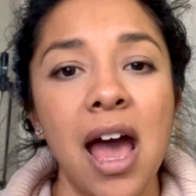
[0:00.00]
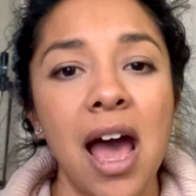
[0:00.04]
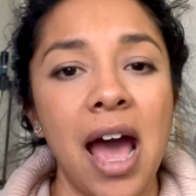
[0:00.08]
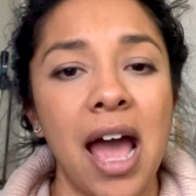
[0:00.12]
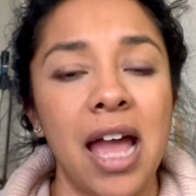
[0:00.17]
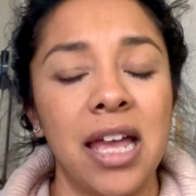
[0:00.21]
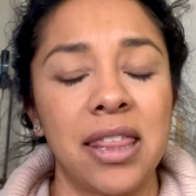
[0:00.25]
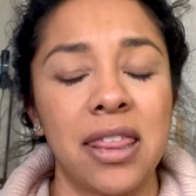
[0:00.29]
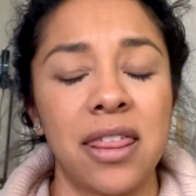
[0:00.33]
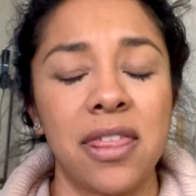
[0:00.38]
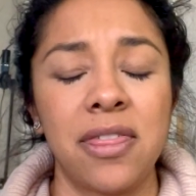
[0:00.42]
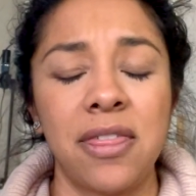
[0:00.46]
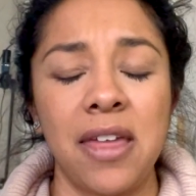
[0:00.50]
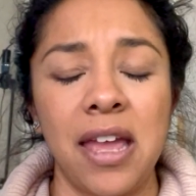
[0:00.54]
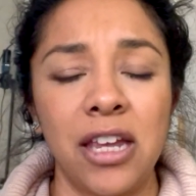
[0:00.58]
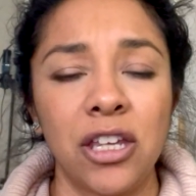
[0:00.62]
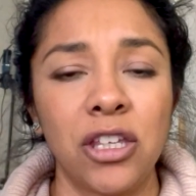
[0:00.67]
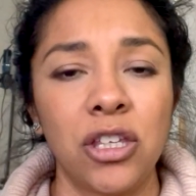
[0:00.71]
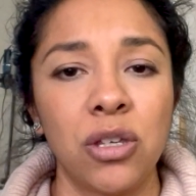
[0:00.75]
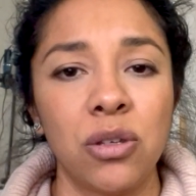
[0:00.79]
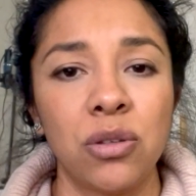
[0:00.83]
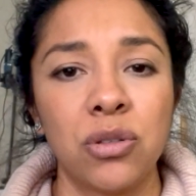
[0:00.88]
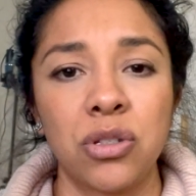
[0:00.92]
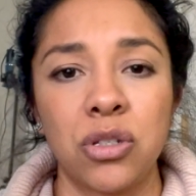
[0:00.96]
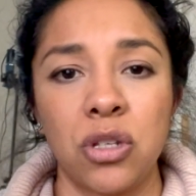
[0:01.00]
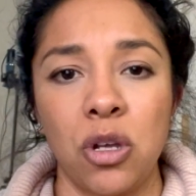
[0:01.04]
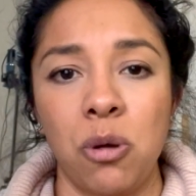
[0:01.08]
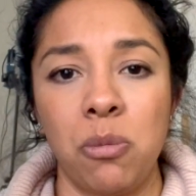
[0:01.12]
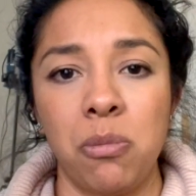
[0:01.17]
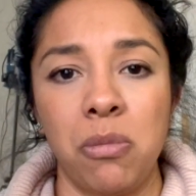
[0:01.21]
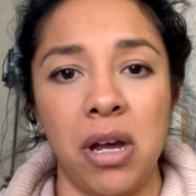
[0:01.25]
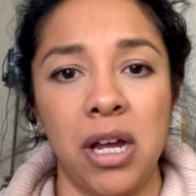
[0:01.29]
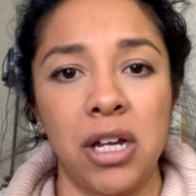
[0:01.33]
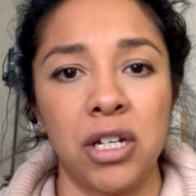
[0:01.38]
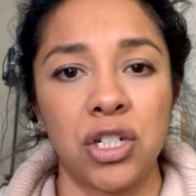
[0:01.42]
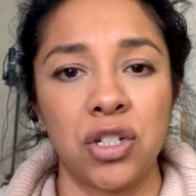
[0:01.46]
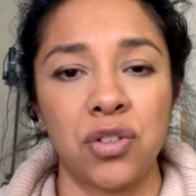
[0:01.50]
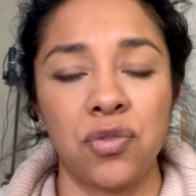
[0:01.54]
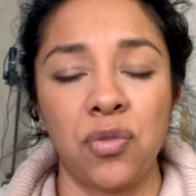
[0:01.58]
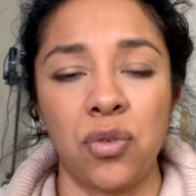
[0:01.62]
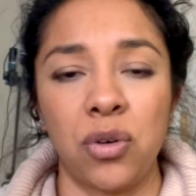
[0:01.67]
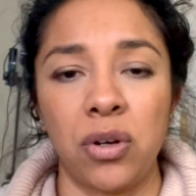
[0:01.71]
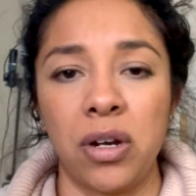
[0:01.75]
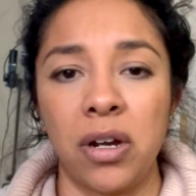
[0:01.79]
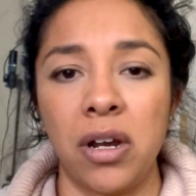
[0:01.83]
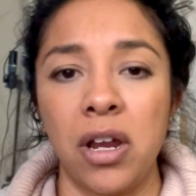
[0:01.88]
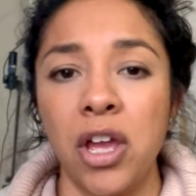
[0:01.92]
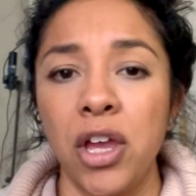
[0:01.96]
I thank you so much
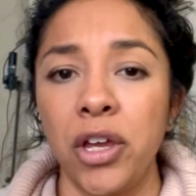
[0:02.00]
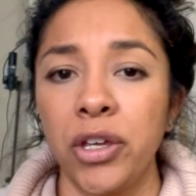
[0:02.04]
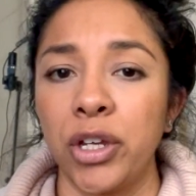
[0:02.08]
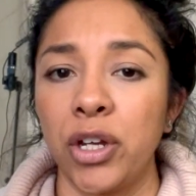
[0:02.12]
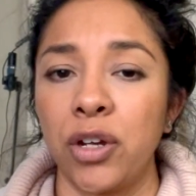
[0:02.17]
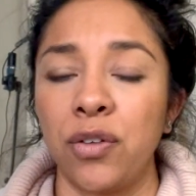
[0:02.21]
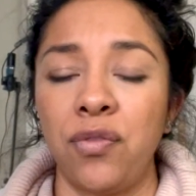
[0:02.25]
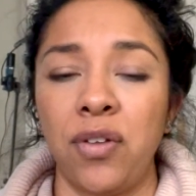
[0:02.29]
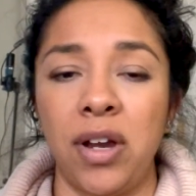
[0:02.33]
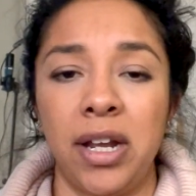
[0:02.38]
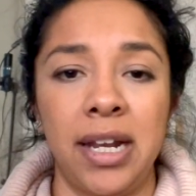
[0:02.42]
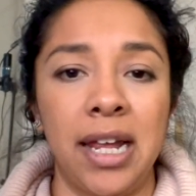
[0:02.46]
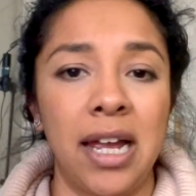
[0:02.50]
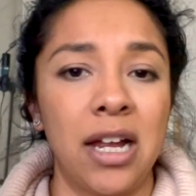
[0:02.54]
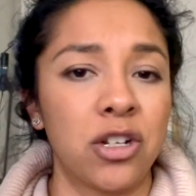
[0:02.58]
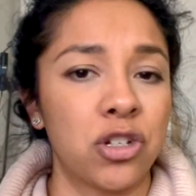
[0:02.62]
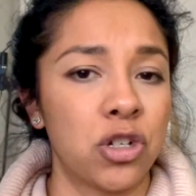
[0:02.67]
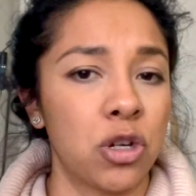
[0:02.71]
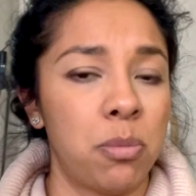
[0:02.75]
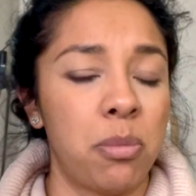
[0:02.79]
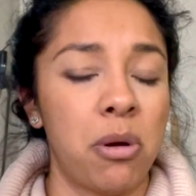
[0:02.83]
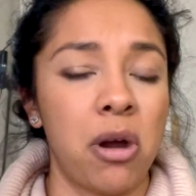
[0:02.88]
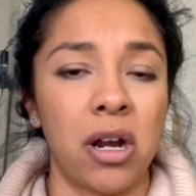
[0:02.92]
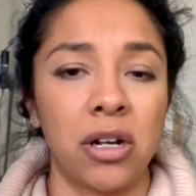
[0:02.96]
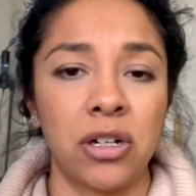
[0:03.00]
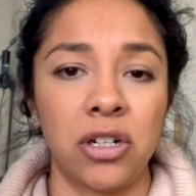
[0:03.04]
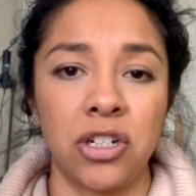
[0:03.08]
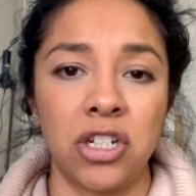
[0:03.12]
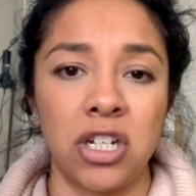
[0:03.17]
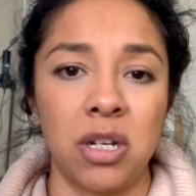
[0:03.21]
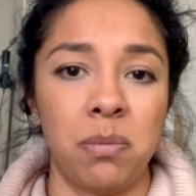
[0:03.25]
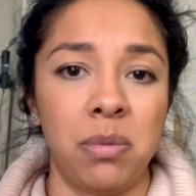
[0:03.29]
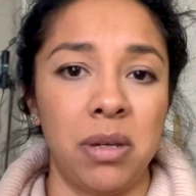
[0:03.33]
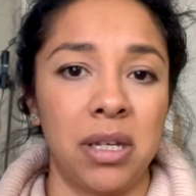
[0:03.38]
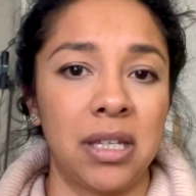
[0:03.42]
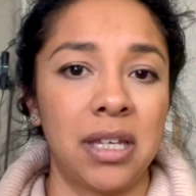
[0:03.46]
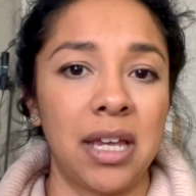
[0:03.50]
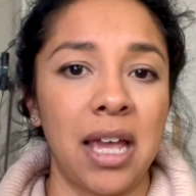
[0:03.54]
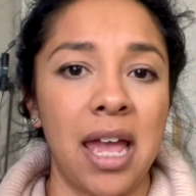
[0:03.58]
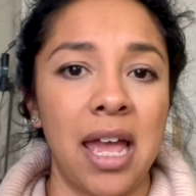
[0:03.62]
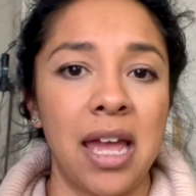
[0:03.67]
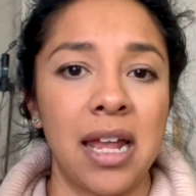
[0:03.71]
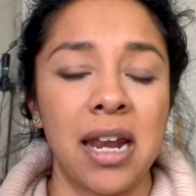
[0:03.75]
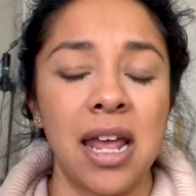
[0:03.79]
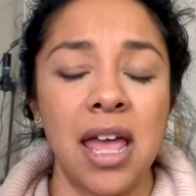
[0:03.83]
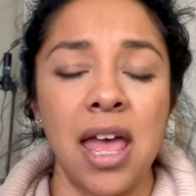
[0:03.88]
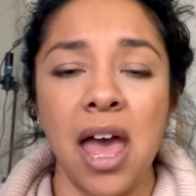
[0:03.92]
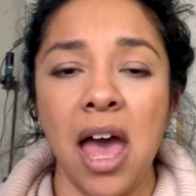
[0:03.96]
for your financial partnership
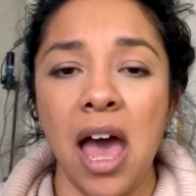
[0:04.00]
again.